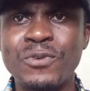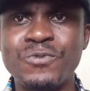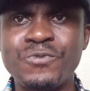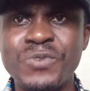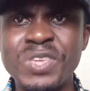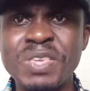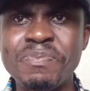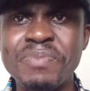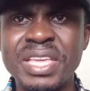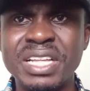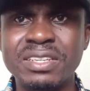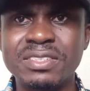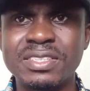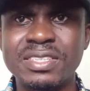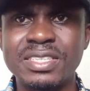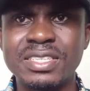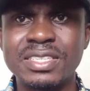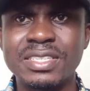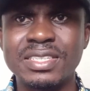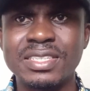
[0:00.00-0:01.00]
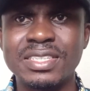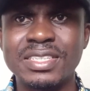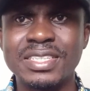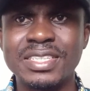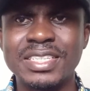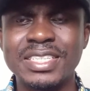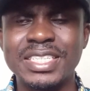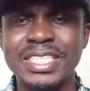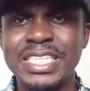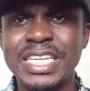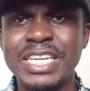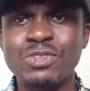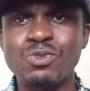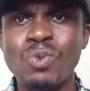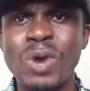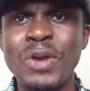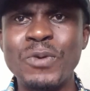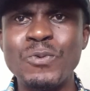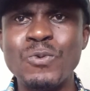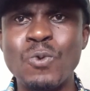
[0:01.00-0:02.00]
of females, just
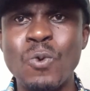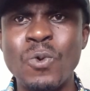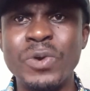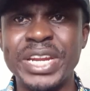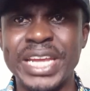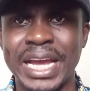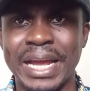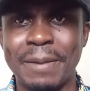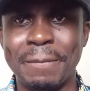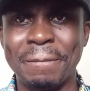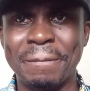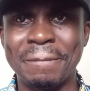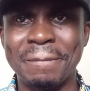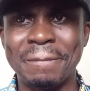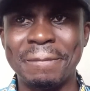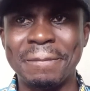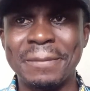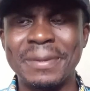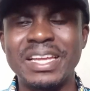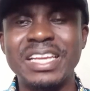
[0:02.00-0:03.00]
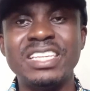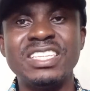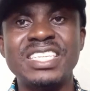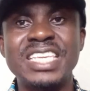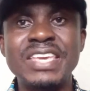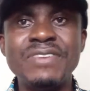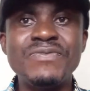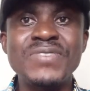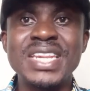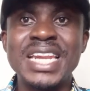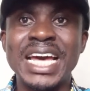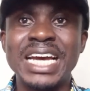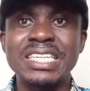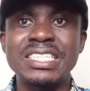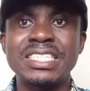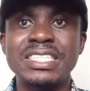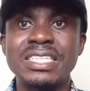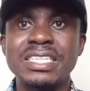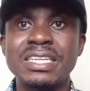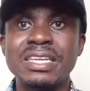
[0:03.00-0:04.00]
one oogonia is giving
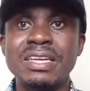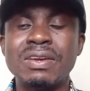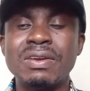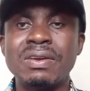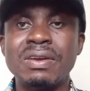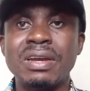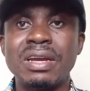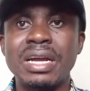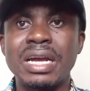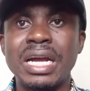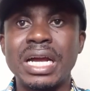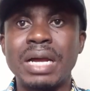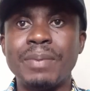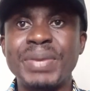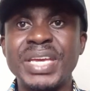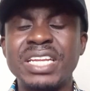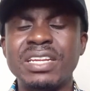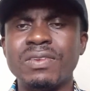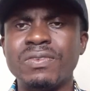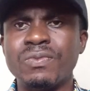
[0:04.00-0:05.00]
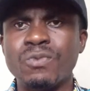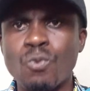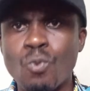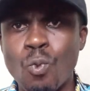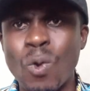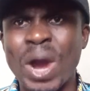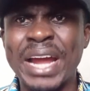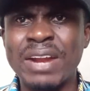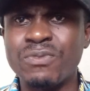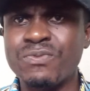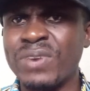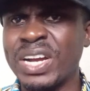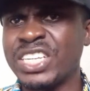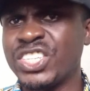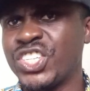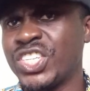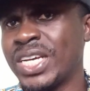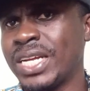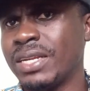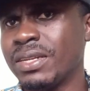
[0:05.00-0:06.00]
us, one
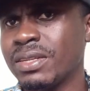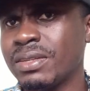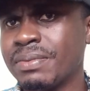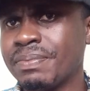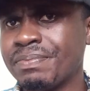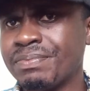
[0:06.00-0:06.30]
functional,